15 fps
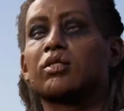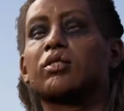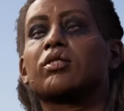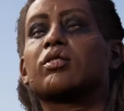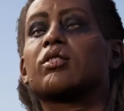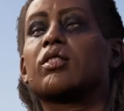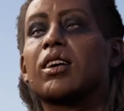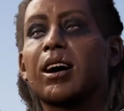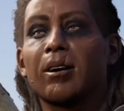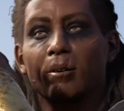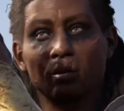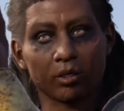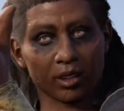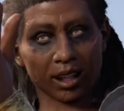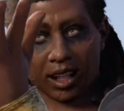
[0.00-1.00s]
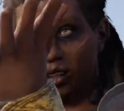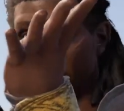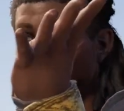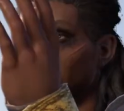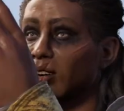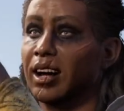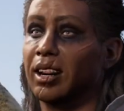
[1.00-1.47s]
Oh, I'm well
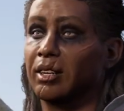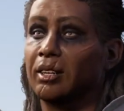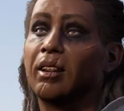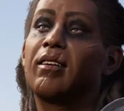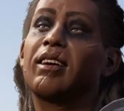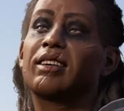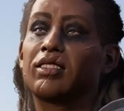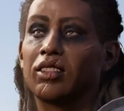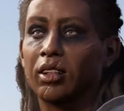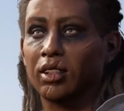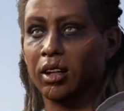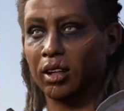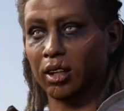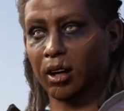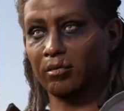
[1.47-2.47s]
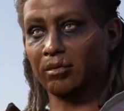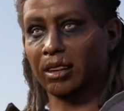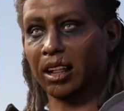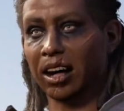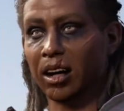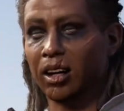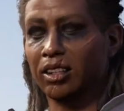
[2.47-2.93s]
aware of his nautical
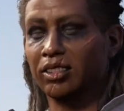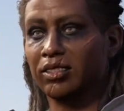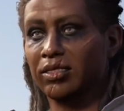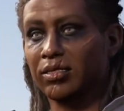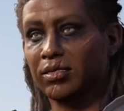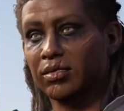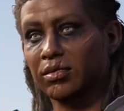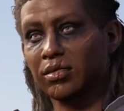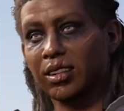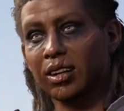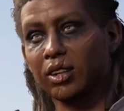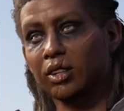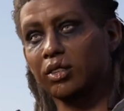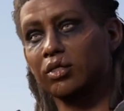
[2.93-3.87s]
prowess. A